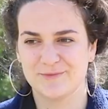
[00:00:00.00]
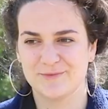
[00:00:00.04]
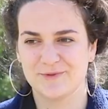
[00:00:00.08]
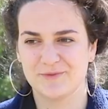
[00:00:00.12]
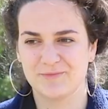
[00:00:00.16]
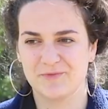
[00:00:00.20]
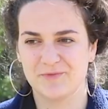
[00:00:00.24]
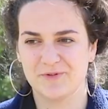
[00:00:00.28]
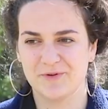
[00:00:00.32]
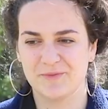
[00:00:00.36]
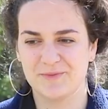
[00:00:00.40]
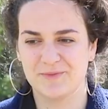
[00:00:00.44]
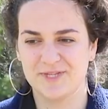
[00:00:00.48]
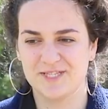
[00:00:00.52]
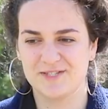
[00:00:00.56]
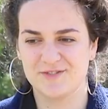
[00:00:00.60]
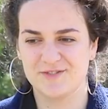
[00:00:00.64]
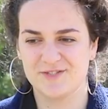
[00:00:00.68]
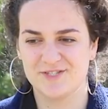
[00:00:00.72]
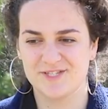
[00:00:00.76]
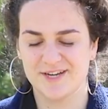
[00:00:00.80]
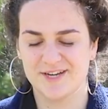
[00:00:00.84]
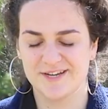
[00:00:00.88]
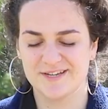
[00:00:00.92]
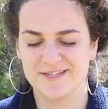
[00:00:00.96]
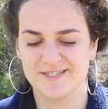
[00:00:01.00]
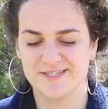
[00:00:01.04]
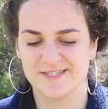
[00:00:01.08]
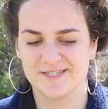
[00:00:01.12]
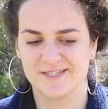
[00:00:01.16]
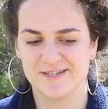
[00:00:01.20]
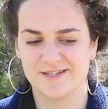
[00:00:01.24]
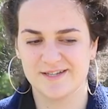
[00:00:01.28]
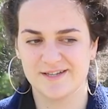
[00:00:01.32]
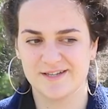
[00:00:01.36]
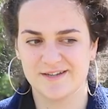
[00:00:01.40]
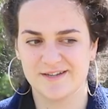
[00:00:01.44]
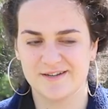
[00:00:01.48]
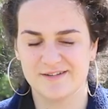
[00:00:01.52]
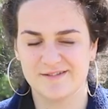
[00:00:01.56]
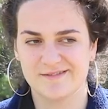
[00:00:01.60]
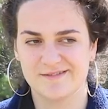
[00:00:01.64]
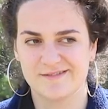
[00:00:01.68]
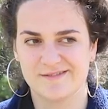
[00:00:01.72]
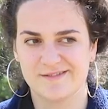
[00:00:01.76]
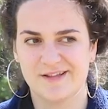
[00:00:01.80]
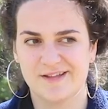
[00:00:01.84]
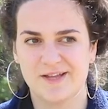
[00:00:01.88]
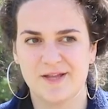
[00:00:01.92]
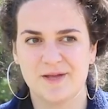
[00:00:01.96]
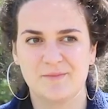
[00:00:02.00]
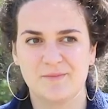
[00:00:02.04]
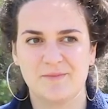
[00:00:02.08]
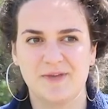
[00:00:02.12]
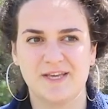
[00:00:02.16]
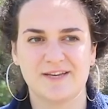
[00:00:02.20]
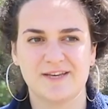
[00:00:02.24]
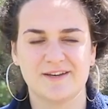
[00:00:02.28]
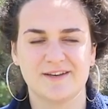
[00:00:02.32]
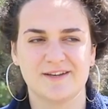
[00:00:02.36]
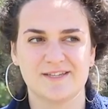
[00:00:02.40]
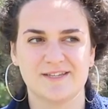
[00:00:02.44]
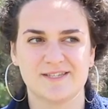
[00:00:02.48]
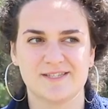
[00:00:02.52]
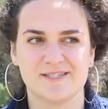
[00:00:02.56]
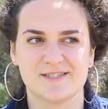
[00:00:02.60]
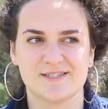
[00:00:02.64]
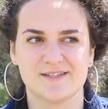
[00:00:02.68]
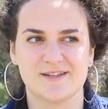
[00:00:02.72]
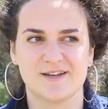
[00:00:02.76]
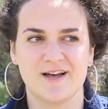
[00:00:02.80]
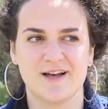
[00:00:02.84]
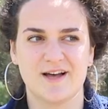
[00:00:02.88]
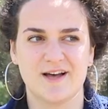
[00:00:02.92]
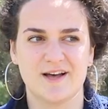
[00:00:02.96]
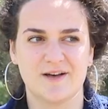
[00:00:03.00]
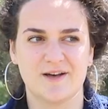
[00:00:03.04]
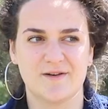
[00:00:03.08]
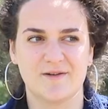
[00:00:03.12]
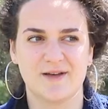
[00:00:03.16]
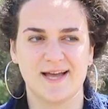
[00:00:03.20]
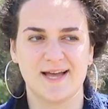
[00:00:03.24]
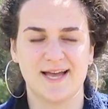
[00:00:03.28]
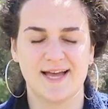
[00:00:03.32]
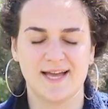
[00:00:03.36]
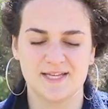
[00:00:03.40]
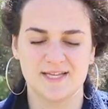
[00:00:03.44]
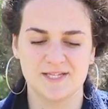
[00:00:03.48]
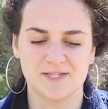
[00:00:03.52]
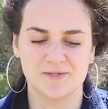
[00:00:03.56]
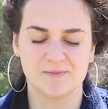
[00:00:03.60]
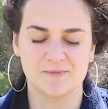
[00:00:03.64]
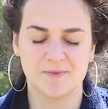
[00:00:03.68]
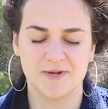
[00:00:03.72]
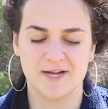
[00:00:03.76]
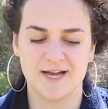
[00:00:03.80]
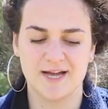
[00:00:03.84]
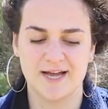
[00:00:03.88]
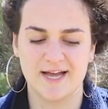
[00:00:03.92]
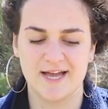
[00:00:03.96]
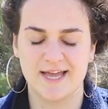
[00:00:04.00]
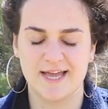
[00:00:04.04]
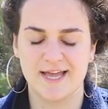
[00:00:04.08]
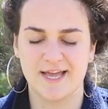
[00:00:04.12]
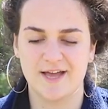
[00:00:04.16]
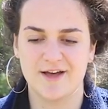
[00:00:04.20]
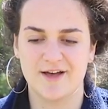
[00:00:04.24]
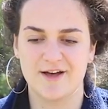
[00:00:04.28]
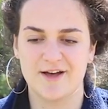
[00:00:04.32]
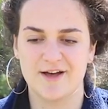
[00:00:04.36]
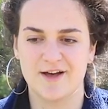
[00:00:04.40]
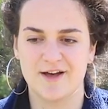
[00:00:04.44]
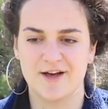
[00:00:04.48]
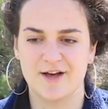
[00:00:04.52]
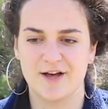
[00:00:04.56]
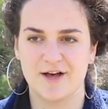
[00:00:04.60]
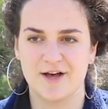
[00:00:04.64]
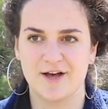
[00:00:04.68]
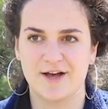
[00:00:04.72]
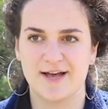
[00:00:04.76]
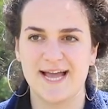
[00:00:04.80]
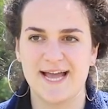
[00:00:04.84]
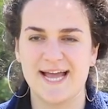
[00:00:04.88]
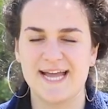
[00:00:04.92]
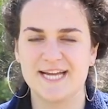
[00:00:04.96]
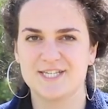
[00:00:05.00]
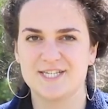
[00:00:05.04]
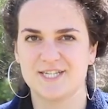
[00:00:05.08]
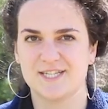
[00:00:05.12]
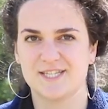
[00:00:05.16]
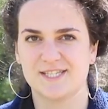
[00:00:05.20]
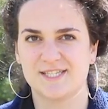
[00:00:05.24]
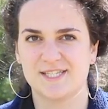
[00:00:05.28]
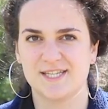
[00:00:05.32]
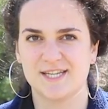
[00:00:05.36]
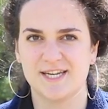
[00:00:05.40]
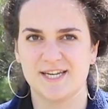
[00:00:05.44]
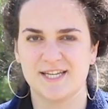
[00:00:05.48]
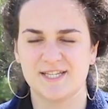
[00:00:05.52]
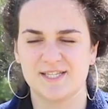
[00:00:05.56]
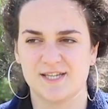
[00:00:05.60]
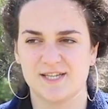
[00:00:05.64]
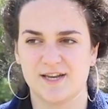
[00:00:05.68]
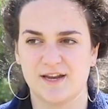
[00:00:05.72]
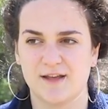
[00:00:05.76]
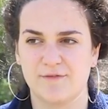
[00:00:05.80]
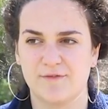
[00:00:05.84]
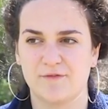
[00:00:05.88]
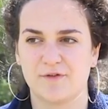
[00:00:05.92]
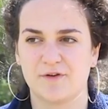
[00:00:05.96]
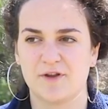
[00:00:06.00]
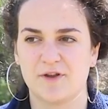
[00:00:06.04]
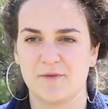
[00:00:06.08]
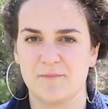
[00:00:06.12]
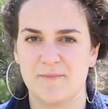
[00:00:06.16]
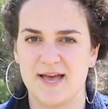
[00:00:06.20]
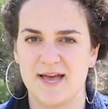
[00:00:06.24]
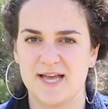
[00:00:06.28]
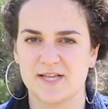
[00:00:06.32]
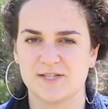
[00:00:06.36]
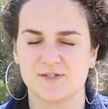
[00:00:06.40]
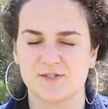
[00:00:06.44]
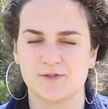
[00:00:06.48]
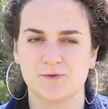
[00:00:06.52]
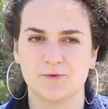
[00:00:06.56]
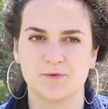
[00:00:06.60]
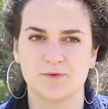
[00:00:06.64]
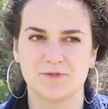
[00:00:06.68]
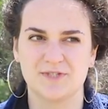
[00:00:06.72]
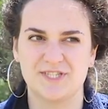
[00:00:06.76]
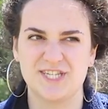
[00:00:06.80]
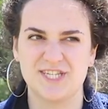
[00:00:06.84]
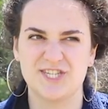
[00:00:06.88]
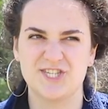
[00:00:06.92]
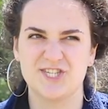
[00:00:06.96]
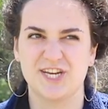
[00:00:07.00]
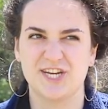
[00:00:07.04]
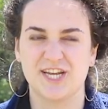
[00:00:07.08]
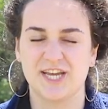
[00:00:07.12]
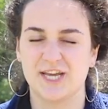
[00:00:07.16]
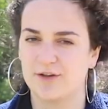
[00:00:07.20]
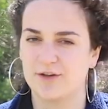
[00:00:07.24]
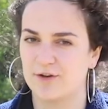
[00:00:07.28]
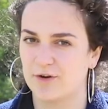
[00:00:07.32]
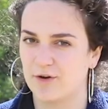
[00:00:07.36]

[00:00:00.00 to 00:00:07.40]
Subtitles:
What brought me to Churston? Because I asked my agents in Italy for the best school teaching